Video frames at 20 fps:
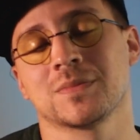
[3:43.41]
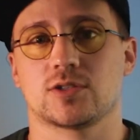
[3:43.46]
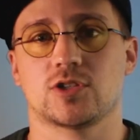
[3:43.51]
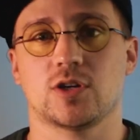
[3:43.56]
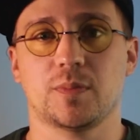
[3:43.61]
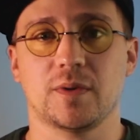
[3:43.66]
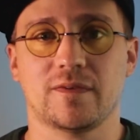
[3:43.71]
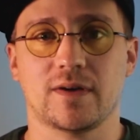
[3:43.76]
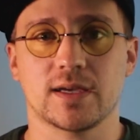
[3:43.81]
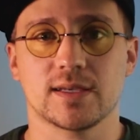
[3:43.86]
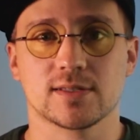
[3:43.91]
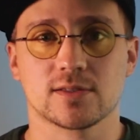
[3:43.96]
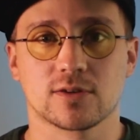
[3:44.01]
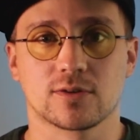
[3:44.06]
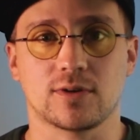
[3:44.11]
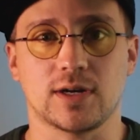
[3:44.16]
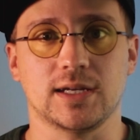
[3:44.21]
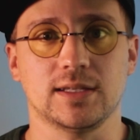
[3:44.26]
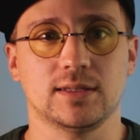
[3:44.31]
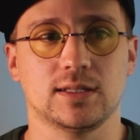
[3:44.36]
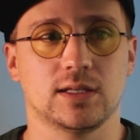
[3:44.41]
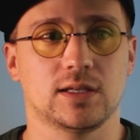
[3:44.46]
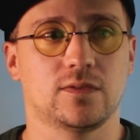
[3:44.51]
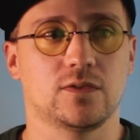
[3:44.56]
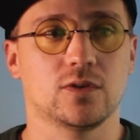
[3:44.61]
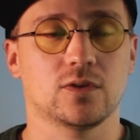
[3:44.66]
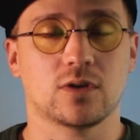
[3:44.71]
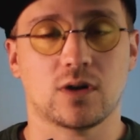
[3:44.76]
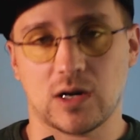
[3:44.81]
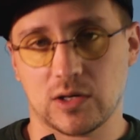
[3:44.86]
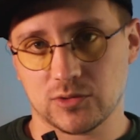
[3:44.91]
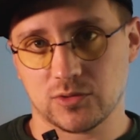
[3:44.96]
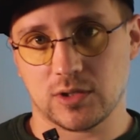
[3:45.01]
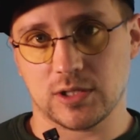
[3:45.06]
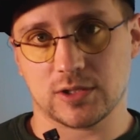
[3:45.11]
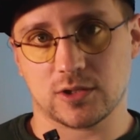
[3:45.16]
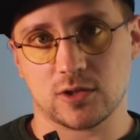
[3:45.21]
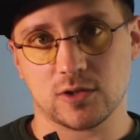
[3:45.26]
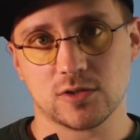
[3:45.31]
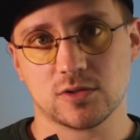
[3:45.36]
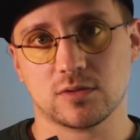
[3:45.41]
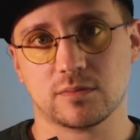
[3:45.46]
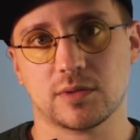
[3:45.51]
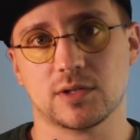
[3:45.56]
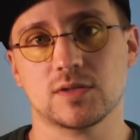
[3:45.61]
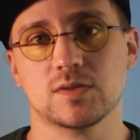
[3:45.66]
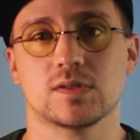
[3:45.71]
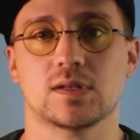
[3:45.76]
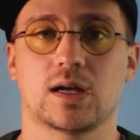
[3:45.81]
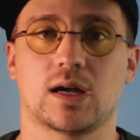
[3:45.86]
Shopify is great if you know how to get customers.